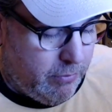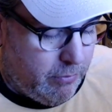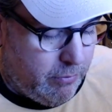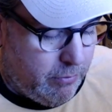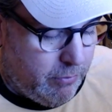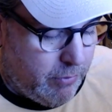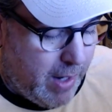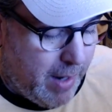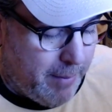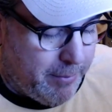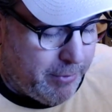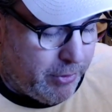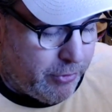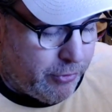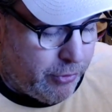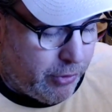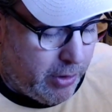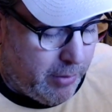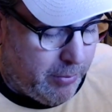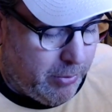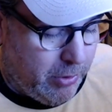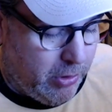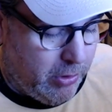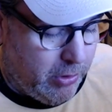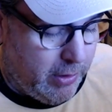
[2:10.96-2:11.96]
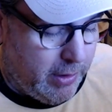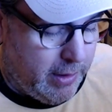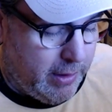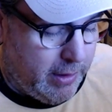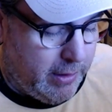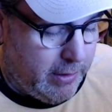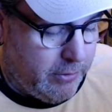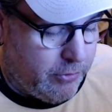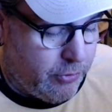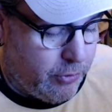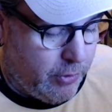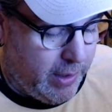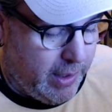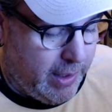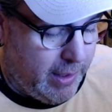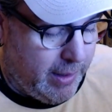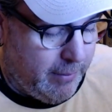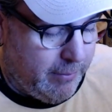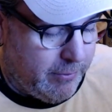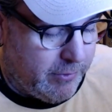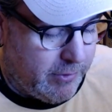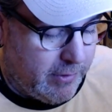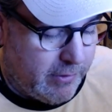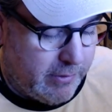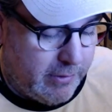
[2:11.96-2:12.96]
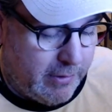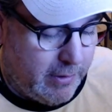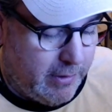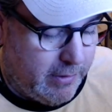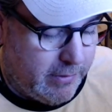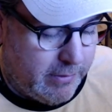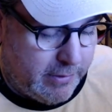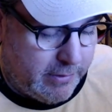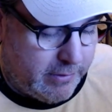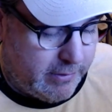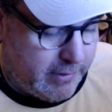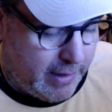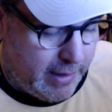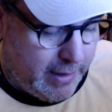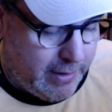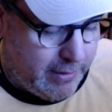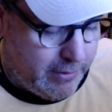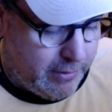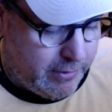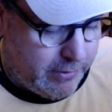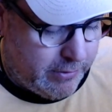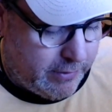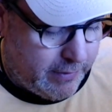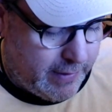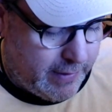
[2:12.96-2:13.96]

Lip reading: Wrap Your Trouble and Dreams is a standard, so